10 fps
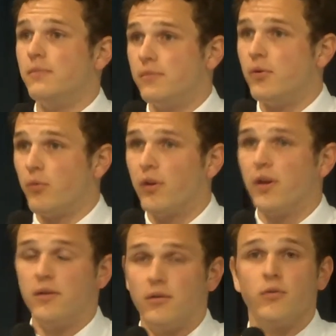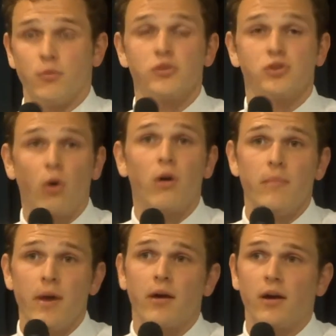to really to, to restore
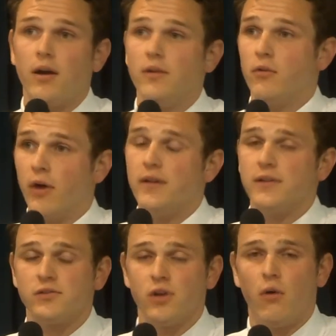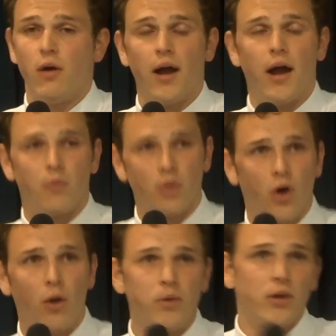America and greatness. So uh, I really
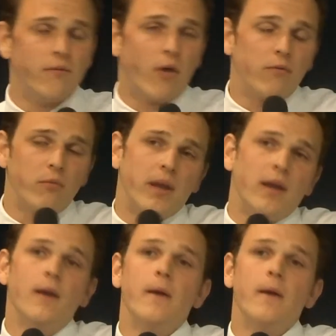hope you can vote for me,